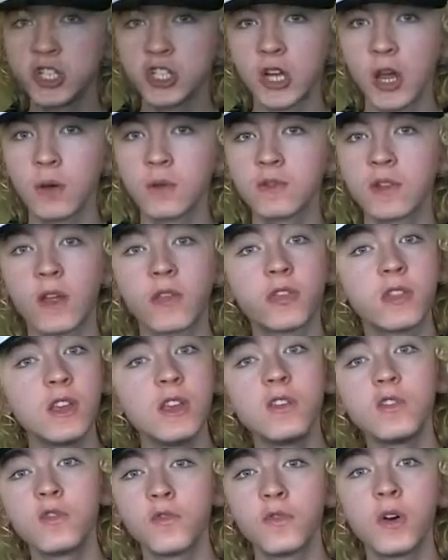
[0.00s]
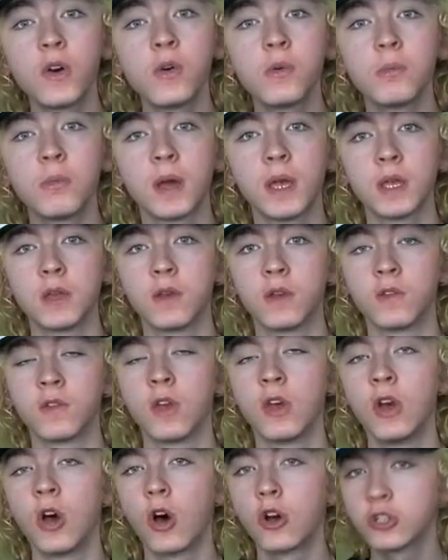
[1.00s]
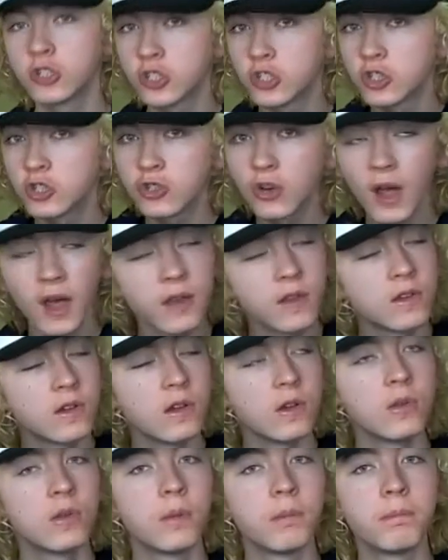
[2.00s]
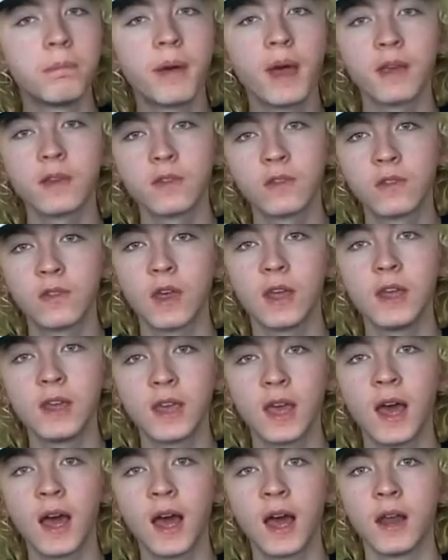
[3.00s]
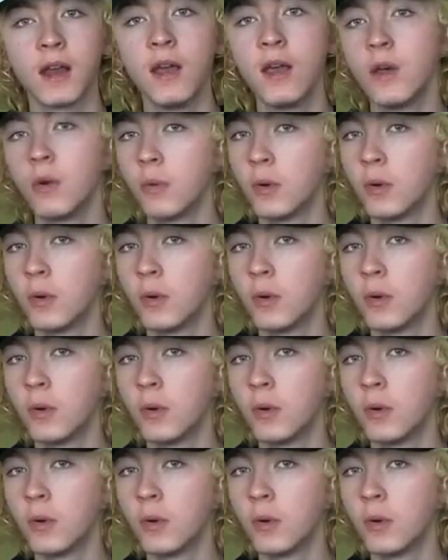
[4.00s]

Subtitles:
shows that these filmmakers are just trying to do the best they can